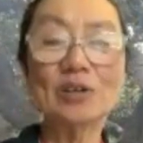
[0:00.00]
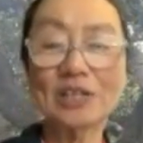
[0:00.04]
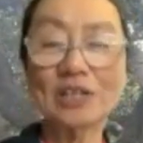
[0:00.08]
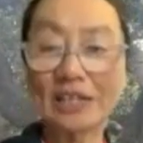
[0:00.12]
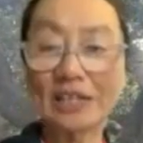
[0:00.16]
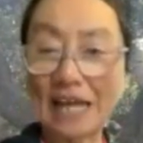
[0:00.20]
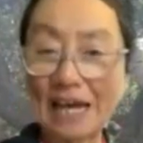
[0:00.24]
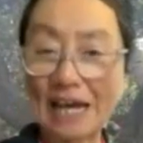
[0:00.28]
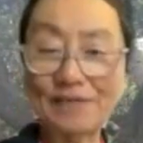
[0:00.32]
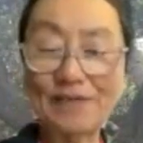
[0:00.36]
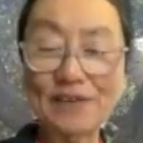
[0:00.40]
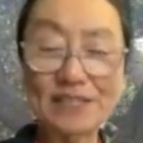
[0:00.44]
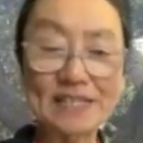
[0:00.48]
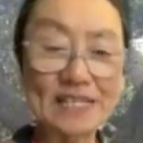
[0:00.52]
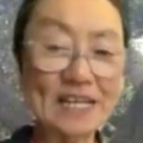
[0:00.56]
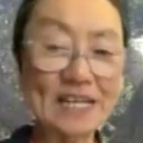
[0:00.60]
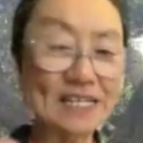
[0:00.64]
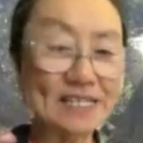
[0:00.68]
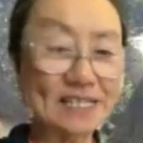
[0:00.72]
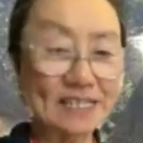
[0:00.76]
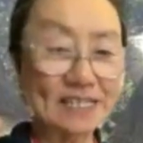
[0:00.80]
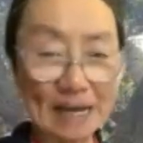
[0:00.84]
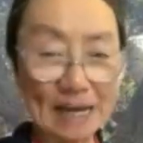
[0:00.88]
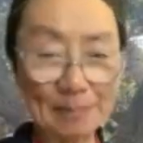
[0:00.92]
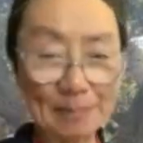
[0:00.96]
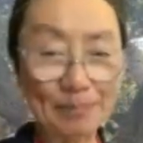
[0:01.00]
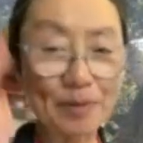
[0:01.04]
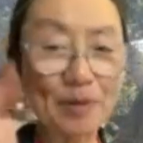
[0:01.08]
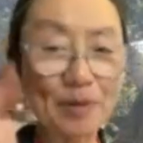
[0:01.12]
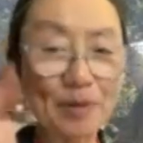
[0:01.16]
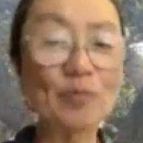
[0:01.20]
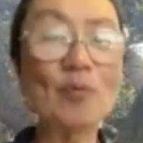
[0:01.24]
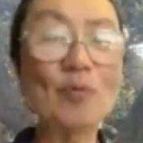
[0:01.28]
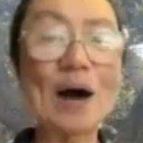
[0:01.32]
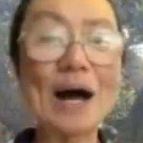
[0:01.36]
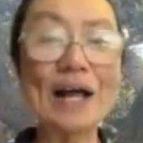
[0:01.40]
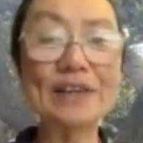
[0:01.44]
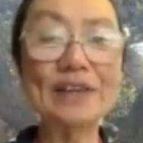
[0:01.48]
Glyphosate is the
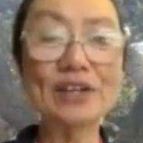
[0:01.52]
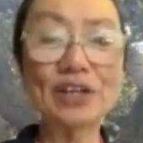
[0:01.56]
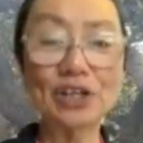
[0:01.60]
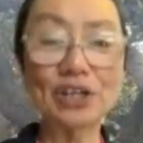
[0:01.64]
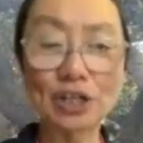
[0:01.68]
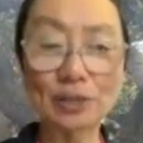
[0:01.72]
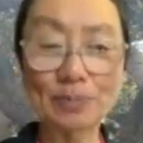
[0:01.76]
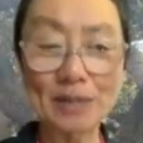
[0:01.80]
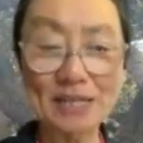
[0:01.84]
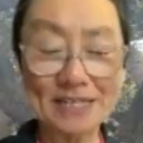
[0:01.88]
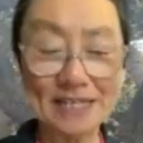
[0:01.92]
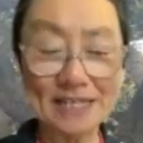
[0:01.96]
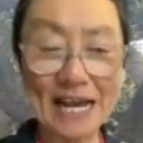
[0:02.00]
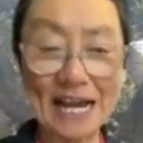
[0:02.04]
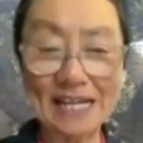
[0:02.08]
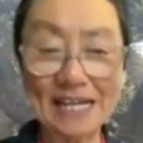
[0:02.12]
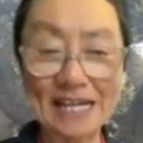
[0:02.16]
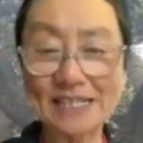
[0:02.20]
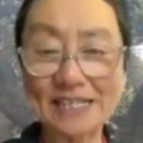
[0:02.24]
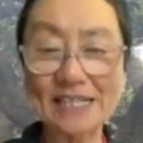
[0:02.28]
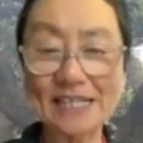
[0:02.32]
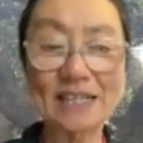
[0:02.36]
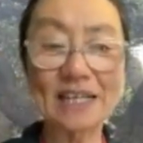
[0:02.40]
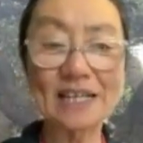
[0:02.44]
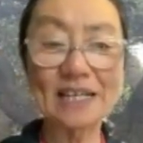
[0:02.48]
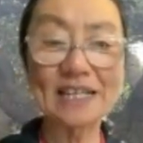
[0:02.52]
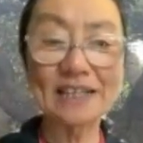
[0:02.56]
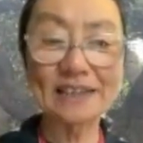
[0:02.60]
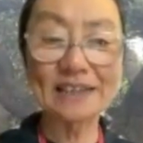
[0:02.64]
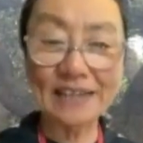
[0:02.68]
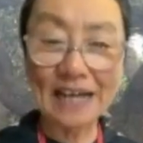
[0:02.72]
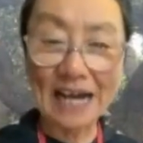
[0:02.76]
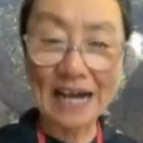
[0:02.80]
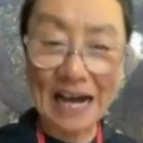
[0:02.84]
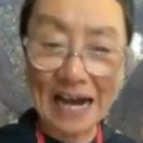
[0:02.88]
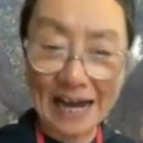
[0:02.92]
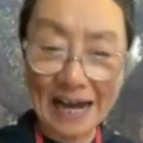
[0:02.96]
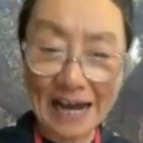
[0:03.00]
number one herbicide in the
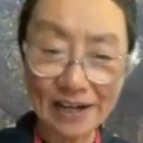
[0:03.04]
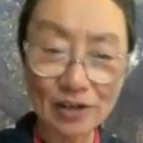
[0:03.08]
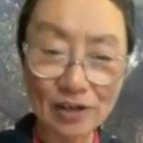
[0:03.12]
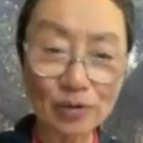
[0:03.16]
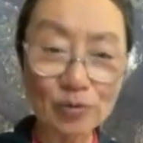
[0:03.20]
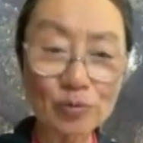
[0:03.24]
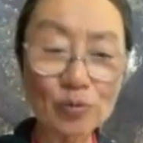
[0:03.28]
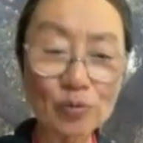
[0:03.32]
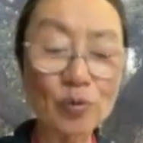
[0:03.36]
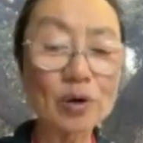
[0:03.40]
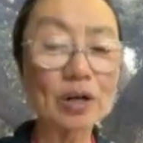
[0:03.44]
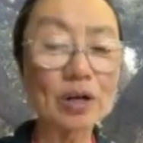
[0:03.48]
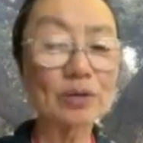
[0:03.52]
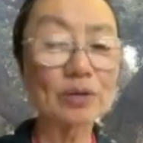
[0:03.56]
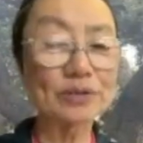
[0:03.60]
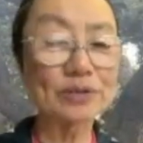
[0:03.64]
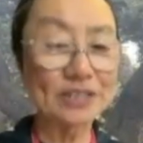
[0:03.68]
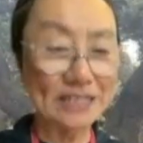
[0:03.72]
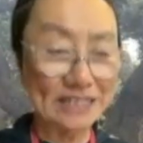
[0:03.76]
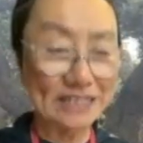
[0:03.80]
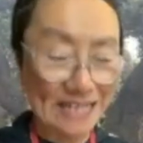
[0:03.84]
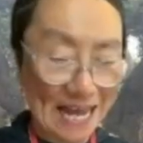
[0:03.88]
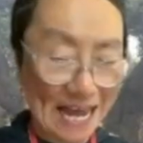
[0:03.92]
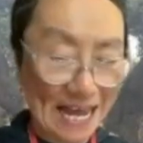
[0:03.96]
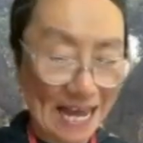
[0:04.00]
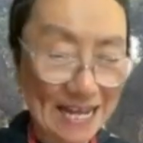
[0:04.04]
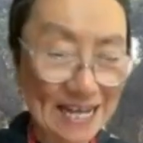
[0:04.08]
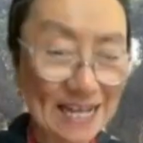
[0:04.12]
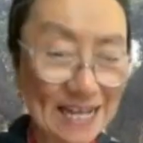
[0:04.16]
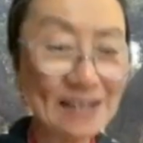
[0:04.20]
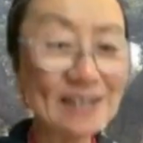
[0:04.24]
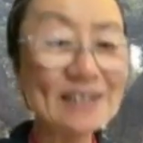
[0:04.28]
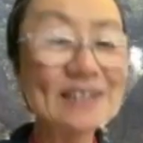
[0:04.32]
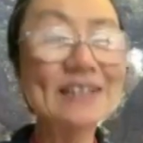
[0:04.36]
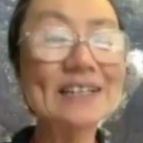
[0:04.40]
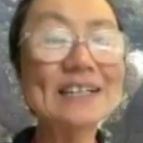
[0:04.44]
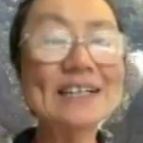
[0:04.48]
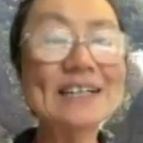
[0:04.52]
entire world today,
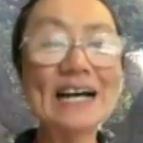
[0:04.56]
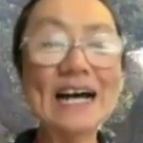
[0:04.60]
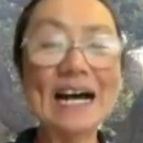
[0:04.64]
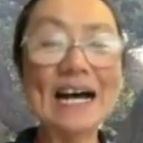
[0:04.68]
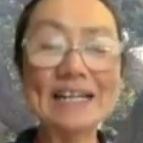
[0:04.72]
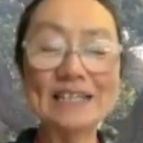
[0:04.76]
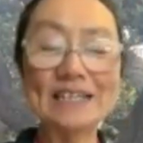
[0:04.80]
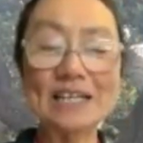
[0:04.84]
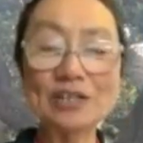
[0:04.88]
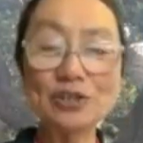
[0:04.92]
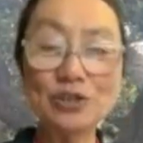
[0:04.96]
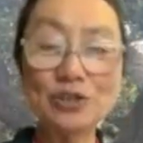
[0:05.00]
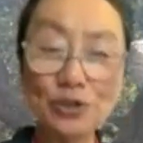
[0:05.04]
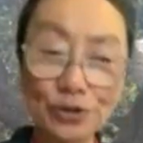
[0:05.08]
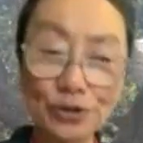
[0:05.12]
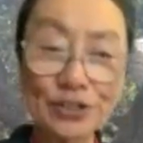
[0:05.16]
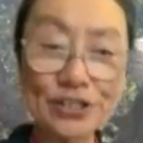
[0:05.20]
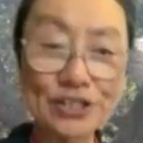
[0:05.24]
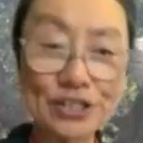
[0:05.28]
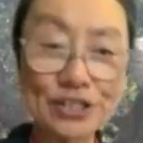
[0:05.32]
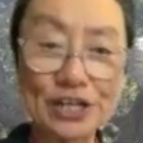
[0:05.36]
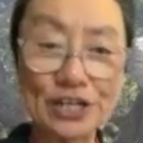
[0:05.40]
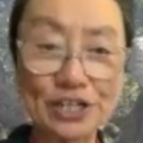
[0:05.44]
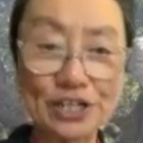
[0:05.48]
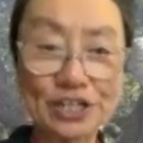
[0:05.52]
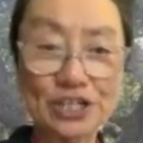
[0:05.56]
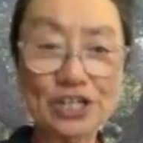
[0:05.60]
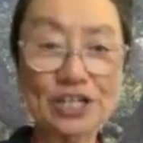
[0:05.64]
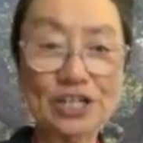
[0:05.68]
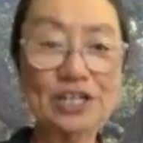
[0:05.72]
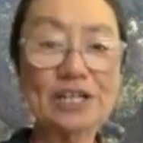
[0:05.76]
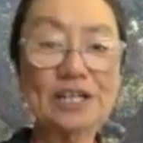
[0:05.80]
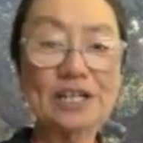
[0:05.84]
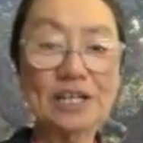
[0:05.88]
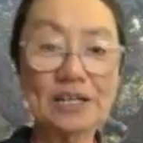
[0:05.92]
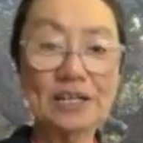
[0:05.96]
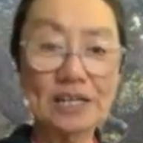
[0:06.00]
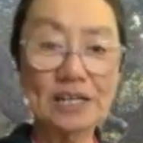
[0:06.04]
and the usage
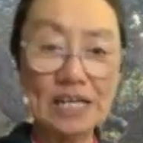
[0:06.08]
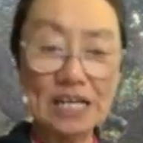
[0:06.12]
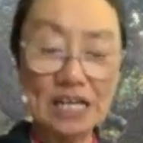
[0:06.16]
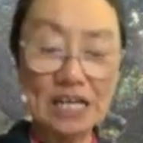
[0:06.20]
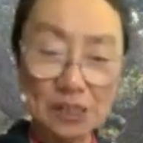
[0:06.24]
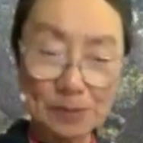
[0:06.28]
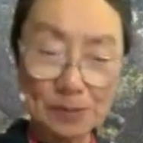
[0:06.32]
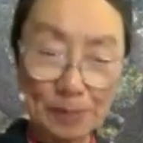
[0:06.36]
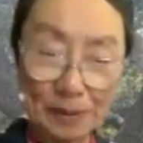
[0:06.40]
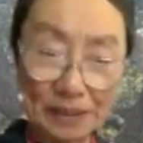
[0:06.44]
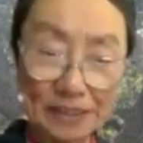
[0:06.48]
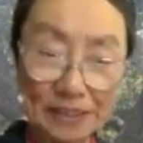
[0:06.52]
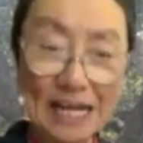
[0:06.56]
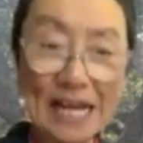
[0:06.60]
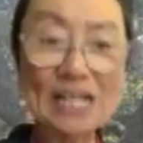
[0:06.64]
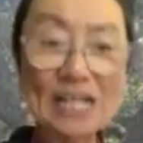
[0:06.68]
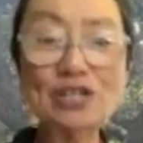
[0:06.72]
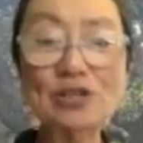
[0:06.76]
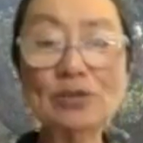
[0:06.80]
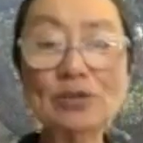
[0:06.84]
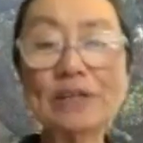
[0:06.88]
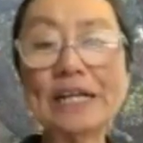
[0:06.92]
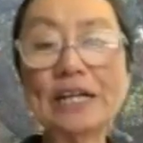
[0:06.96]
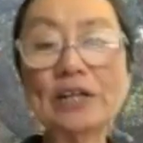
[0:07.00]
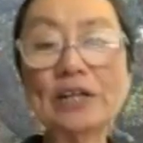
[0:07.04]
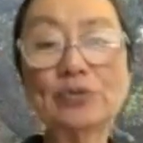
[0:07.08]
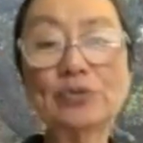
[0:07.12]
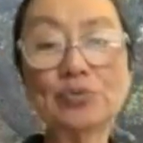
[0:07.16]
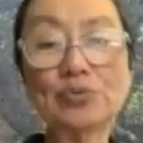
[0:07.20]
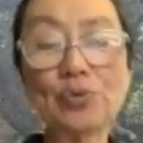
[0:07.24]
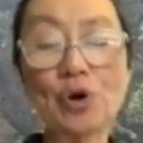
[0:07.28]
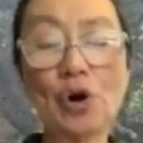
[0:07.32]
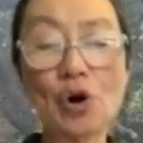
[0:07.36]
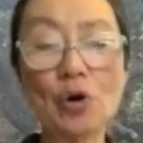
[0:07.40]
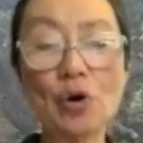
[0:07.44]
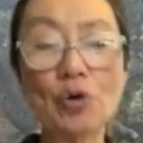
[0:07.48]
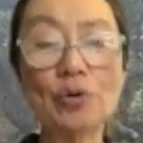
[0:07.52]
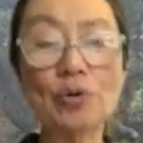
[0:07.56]
exponentially
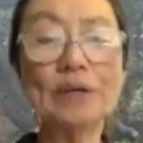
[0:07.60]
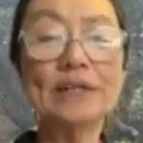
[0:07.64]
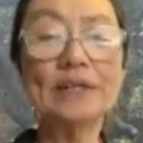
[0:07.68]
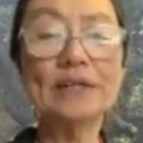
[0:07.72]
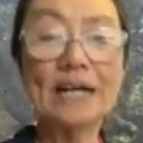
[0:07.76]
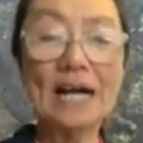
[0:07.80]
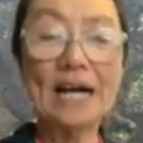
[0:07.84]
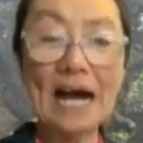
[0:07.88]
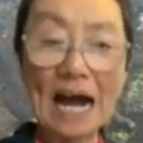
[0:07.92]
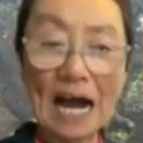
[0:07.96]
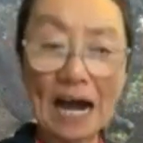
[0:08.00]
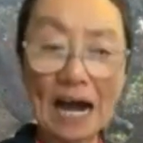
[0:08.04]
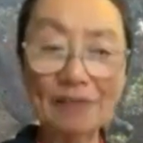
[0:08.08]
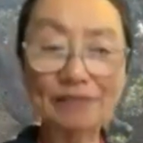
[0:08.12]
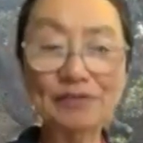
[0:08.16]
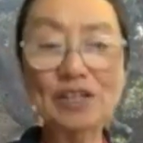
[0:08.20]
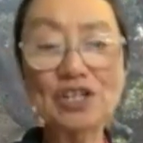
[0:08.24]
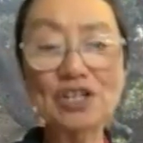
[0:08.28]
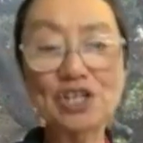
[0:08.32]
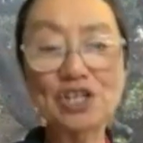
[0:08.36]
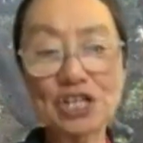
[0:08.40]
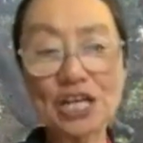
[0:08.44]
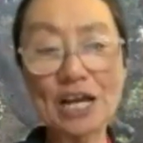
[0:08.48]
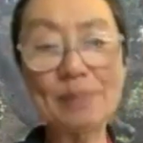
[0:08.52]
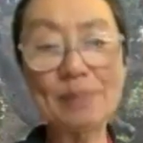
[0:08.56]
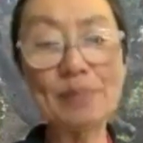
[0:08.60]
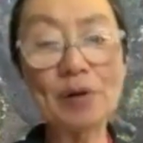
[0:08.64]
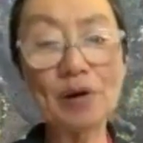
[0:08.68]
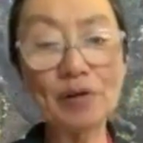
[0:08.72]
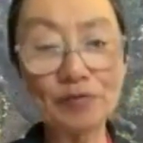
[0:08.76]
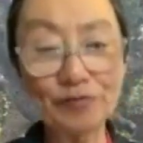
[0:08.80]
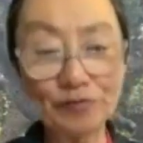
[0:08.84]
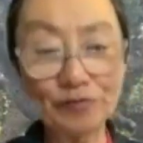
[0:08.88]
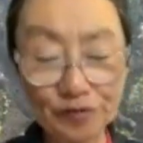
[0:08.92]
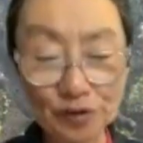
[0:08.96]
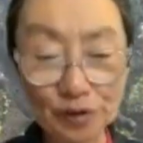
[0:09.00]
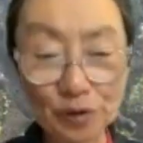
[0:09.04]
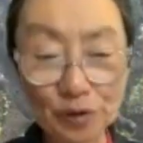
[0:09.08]
grow after
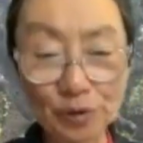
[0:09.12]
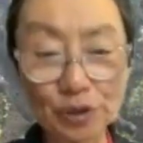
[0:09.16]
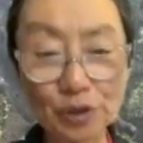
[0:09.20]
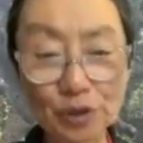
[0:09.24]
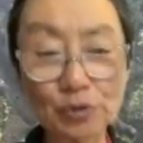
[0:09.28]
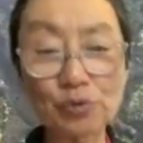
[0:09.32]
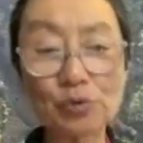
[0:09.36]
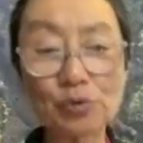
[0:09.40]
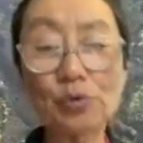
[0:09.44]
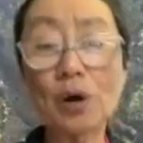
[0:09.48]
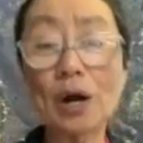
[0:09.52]
GMO food,